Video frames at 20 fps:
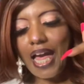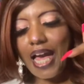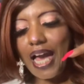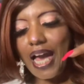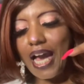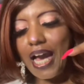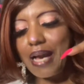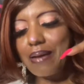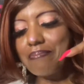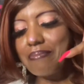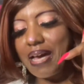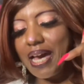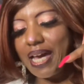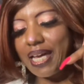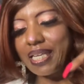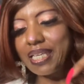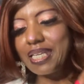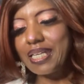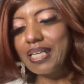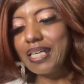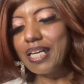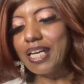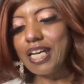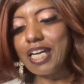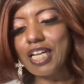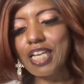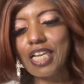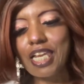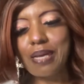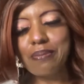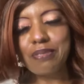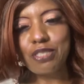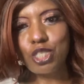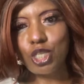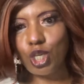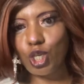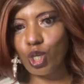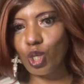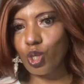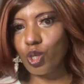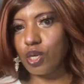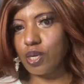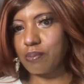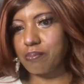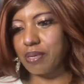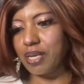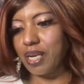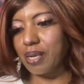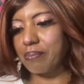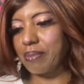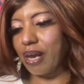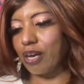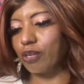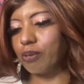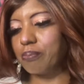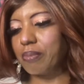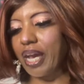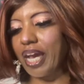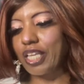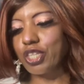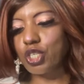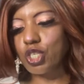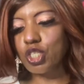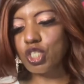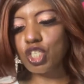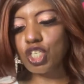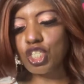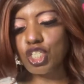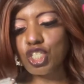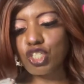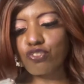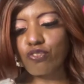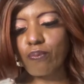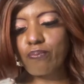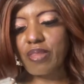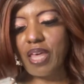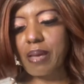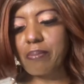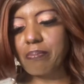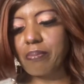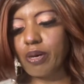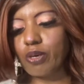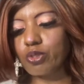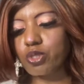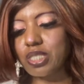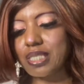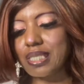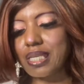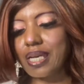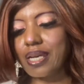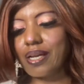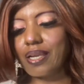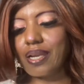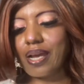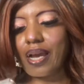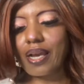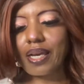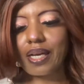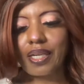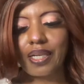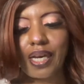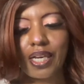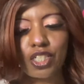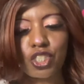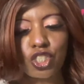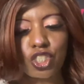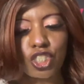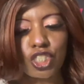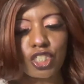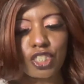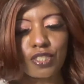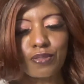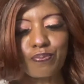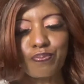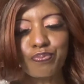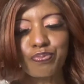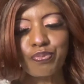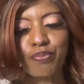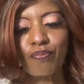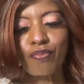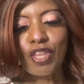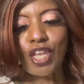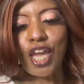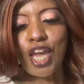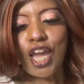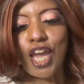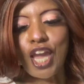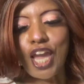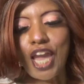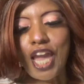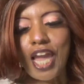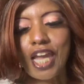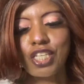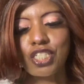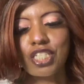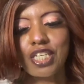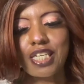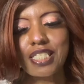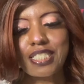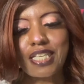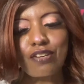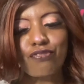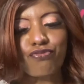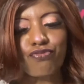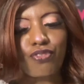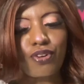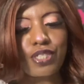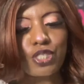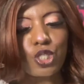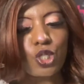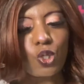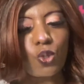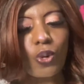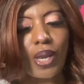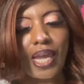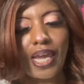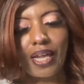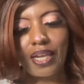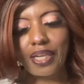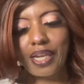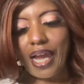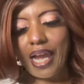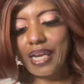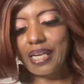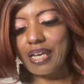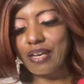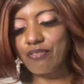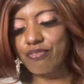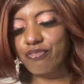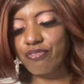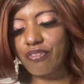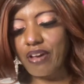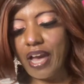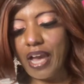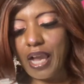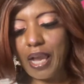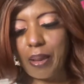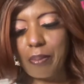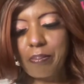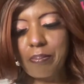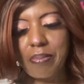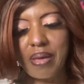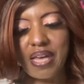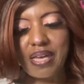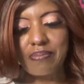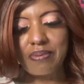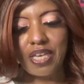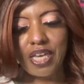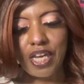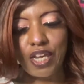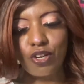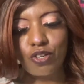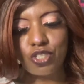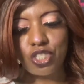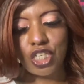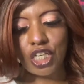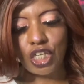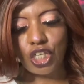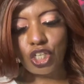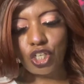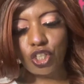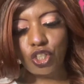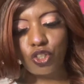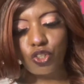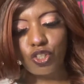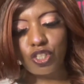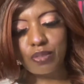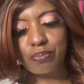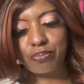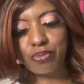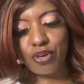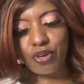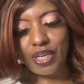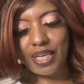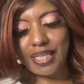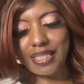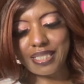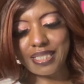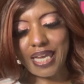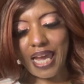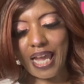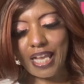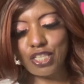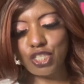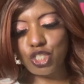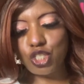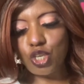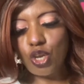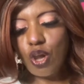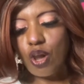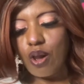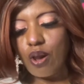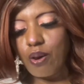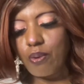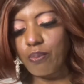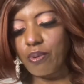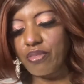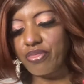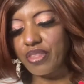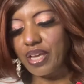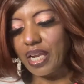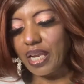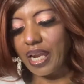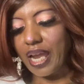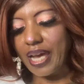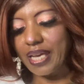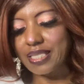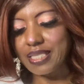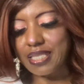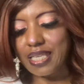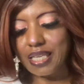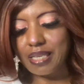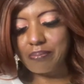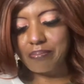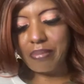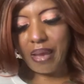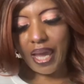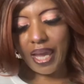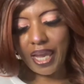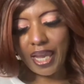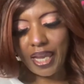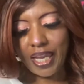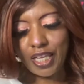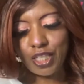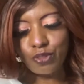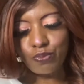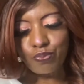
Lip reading: Amanda. Let me tell you a little bit about Amanda. She's from their Melted Hairline collection, and she has that frontal hairline effect, baby hairs included, pre-attached with elastic band,